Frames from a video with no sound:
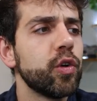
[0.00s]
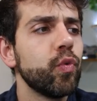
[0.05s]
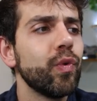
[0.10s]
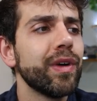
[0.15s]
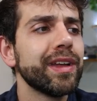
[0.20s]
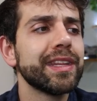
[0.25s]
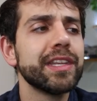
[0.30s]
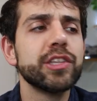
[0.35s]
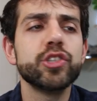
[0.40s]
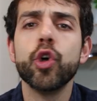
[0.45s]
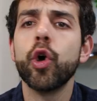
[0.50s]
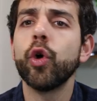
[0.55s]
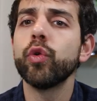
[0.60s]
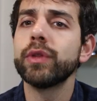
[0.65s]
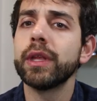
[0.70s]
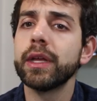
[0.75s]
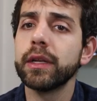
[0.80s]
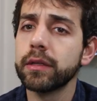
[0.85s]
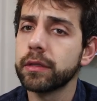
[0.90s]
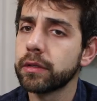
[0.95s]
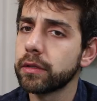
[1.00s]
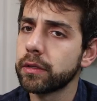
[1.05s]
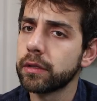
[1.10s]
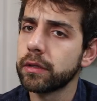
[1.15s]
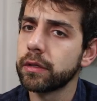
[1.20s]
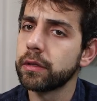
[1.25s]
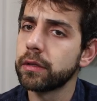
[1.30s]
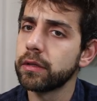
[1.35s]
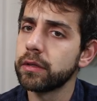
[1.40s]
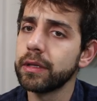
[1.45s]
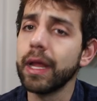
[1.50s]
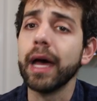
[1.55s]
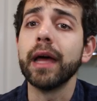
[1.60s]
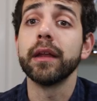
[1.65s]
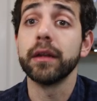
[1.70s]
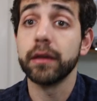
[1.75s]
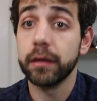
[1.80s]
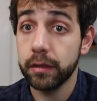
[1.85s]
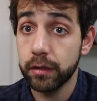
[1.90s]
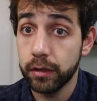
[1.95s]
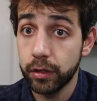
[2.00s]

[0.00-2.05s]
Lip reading: Run this code and done.